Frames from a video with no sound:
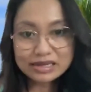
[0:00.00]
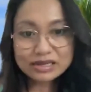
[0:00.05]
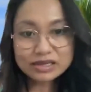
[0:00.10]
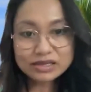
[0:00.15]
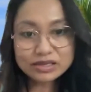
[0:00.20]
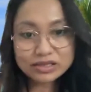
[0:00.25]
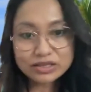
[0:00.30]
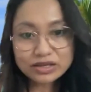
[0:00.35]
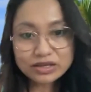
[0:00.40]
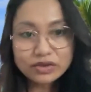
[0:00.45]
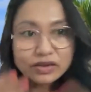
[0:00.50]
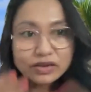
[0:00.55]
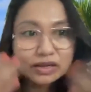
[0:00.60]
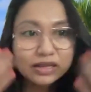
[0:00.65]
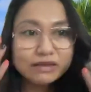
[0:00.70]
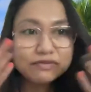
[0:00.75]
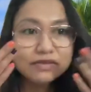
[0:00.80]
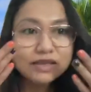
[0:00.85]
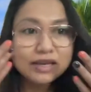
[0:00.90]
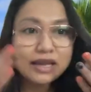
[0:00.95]
So
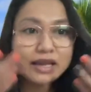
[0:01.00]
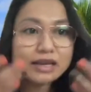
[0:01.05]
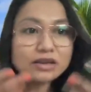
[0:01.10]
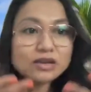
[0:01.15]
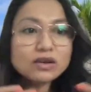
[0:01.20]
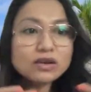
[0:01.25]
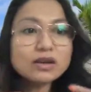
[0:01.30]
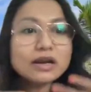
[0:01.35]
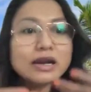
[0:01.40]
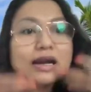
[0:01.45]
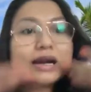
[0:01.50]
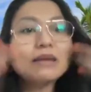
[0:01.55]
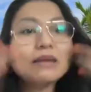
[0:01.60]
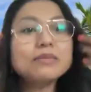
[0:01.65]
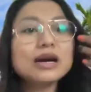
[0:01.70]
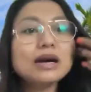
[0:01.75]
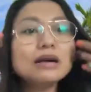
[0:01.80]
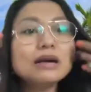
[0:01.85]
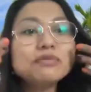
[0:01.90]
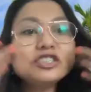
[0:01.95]
if they cannot come
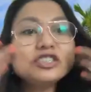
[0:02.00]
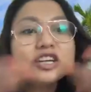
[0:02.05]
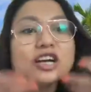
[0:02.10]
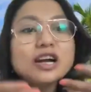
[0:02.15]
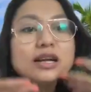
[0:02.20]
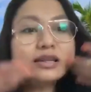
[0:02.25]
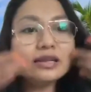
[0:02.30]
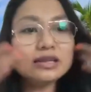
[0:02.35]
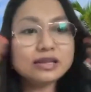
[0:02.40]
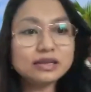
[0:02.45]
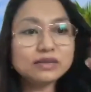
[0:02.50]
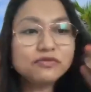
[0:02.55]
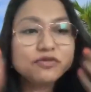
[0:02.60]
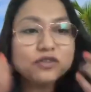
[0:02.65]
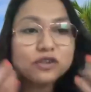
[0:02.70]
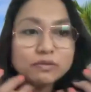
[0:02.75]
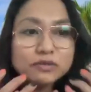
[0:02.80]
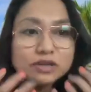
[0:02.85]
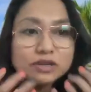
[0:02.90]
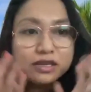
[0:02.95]
up shiny
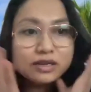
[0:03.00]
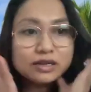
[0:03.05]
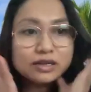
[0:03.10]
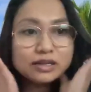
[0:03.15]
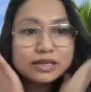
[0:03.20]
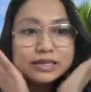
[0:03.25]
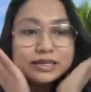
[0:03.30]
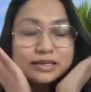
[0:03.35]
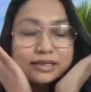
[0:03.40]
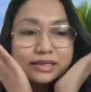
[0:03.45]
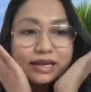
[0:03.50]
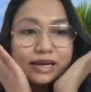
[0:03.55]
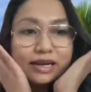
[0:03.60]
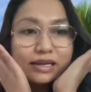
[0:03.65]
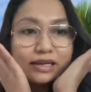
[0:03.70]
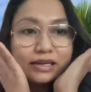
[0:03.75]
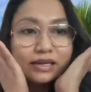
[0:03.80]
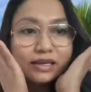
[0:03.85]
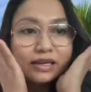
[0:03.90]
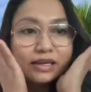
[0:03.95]
from the
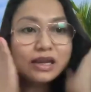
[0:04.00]
inside,